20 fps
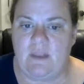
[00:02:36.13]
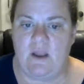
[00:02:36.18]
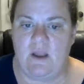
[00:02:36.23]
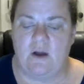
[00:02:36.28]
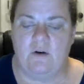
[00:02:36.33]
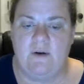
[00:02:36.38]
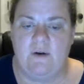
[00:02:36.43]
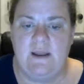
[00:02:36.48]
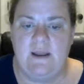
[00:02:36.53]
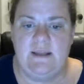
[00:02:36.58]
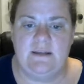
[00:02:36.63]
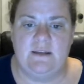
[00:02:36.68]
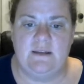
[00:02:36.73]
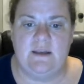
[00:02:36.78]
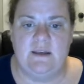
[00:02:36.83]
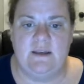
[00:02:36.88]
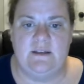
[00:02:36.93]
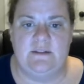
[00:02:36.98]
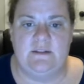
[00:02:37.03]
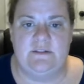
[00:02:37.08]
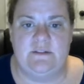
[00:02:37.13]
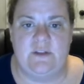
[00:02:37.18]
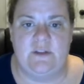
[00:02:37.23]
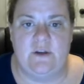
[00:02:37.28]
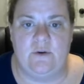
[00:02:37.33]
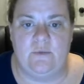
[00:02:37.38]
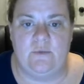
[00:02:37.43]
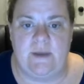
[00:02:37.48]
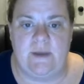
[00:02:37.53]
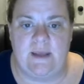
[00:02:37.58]
All right,
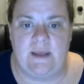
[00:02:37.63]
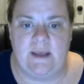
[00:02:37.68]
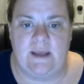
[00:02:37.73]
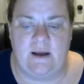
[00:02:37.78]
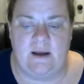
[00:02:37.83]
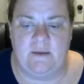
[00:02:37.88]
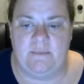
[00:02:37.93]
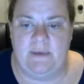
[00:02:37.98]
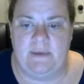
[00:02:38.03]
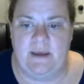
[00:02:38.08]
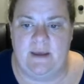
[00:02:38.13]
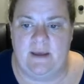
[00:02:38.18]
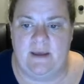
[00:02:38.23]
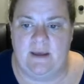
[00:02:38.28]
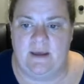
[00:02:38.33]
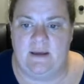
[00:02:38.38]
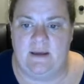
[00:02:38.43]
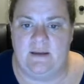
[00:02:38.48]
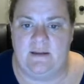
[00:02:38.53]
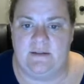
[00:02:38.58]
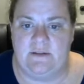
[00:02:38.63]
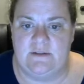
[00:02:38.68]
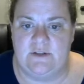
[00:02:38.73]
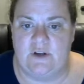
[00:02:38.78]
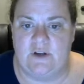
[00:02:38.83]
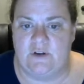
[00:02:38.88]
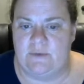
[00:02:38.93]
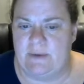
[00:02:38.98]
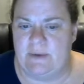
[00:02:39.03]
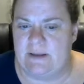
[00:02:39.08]
so we
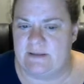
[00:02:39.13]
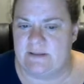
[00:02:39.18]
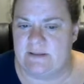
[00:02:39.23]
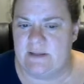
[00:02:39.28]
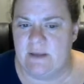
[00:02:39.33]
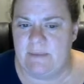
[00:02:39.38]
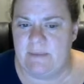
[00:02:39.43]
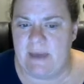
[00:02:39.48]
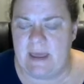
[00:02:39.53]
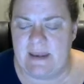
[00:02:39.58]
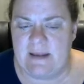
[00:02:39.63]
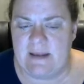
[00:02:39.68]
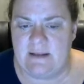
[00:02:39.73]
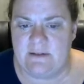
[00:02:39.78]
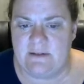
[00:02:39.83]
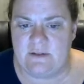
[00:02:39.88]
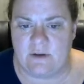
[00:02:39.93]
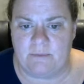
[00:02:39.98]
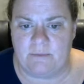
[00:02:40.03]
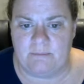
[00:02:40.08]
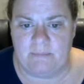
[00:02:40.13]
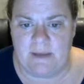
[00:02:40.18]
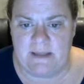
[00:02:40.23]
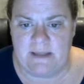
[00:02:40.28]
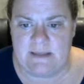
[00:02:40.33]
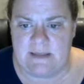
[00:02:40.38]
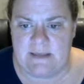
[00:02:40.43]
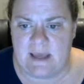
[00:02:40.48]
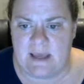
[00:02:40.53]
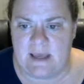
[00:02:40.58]
talked about subheadings on
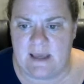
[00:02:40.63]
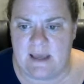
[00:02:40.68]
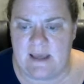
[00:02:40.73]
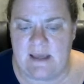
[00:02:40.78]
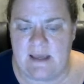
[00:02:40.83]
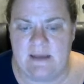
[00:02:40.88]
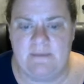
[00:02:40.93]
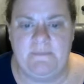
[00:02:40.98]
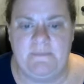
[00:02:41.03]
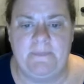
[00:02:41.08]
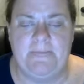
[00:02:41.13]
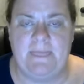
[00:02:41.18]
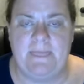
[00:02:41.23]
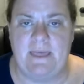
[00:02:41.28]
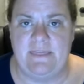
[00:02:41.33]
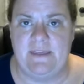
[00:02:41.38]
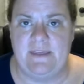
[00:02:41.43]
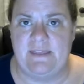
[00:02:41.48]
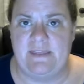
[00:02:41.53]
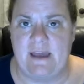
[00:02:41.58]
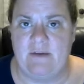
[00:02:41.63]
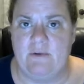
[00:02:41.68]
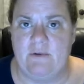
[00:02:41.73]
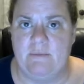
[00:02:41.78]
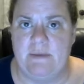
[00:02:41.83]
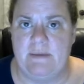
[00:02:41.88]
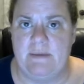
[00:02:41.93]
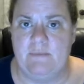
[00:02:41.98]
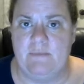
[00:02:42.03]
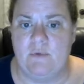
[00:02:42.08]
Monday. I think that would
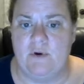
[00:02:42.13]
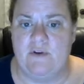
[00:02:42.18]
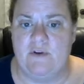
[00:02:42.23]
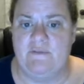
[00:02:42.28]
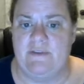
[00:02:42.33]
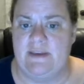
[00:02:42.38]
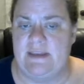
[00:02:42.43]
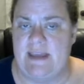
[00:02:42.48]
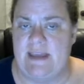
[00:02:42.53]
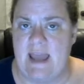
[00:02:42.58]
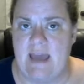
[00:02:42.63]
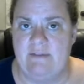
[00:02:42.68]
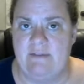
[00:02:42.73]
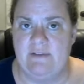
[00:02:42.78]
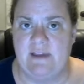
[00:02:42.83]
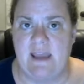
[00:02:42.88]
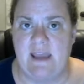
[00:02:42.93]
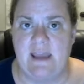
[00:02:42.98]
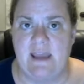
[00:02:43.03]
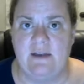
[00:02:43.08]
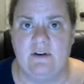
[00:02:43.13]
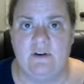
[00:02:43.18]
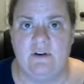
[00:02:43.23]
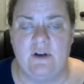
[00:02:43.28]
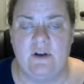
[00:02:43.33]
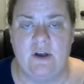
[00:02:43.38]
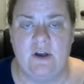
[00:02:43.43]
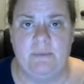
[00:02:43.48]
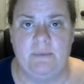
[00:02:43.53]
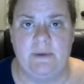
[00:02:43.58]
be more of a navigator,
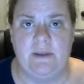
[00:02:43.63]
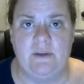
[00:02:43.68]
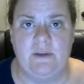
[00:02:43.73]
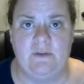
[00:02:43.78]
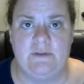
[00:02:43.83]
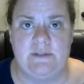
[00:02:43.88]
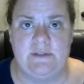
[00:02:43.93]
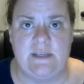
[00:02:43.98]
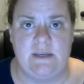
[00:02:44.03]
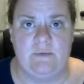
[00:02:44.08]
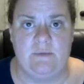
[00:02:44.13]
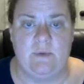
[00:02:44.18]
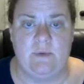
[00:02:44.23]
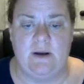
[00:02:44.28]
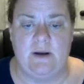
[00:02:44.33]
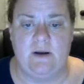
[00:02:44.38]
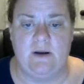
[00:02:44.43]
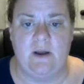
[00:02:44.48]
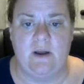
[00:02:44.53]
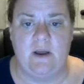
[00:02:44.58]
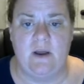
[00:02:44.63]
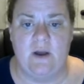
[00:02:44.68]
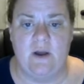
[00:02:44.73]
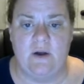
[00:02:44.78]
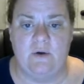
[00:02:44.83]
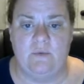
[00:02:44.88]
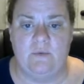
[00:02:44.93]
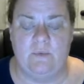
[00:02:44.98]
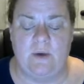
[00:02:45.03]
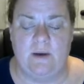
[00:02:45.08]
helping you see where,
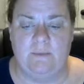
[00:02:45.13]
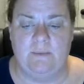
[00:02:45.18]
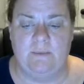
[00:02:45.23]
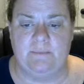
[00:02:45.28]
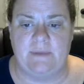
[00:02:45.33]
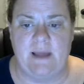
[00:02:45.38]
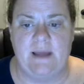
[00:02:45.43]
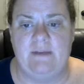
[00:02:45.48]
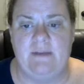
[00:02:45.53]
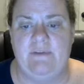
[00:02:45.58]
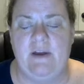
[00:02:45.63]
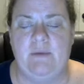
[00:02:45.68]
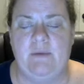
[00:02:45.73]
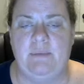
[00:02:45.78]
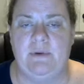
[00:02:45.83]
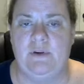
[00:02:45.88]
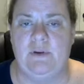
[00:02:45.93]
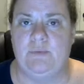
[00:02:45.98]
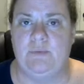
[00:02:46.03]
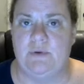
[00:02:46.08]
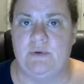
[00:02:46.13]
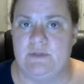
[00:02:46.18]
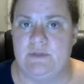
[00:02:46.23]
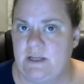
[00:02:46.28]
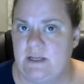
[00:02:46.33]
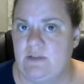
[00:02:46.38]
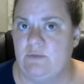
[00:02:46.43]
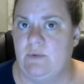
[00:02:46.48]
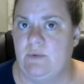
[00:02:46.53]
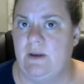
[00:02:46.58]
kind of helping you
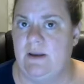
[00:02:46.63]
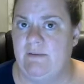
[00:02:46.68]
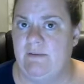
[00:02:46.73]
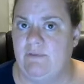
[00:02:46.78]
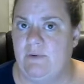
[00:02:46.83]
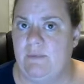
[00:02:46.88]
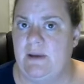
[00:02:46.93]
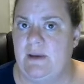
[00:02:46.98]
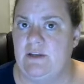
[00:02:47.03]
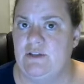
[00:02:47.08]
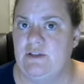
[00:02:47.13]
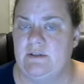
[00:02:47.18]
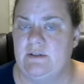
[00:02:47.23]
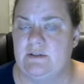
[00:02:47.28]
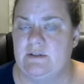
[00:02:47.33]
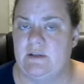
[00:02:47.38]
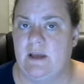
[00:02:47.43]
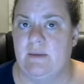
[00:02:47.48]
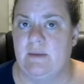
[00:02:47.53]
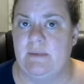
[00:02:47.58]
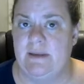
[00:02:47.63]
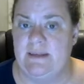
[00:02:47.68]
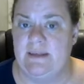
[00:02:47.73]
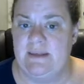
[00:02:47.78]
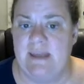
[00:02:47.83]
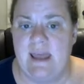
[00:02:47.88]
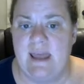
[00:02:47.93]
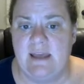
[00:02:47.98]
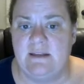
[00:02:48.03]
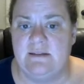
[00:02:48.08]
predict what information is coming
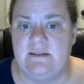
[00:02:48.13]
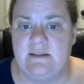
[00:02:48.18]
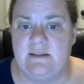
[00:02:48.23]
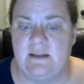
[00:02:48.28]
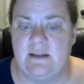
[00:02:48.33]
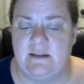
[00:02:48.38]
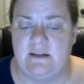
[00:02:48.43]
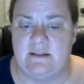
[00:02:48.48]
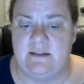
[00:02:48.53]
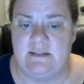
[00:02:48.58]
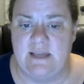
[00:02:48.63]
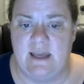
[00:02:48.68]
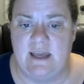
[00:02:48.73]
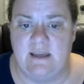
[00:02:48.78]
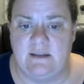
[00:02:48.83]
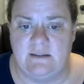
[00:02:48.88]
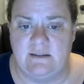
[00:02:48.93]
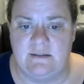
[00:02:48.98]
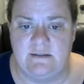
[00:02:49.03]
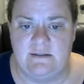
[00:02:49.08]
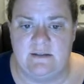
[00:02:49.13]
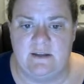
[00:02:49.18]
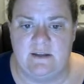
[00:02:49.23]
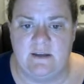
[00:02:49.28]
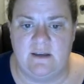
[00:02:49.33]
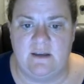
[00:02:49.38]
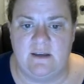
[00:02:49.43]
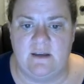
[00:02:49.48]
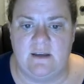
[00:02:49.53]
next in a text.